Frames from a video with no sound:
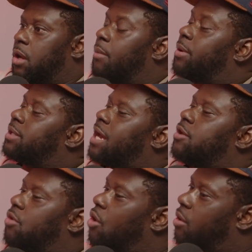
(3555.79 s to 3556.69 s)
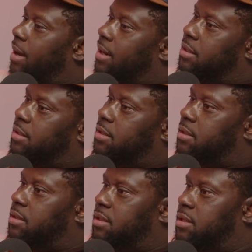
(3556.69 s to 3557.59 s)
But it's how you go about it.
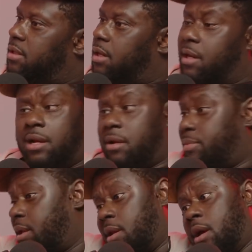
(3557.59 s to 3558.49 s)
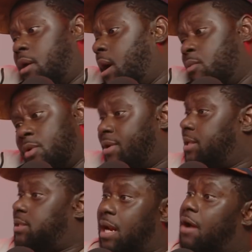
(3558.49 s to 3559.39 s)
A nigga be like, nigga, I right, we're
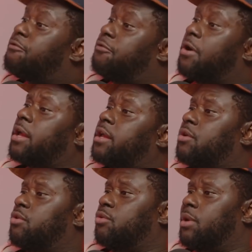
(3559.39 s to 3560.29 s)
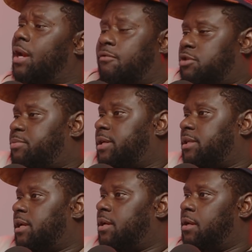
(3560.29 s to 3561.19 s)
Rex I'll fucking kill you. I respect
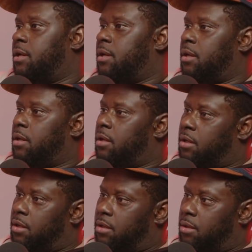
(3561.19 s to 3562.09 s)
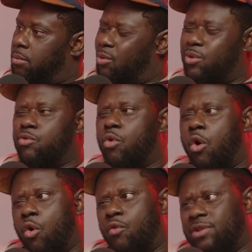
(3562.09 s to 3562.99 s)
that. When you
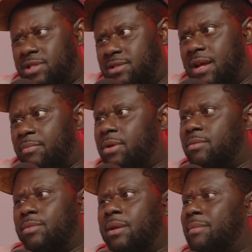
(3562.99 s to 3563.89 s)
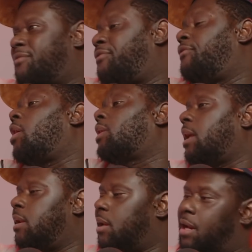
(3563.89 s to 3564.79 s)
overstepping and like, man, fuck that
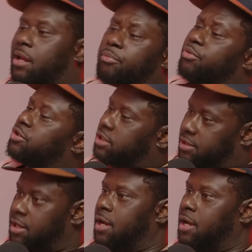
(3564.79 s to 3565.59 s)
nigga. That nigga pussy.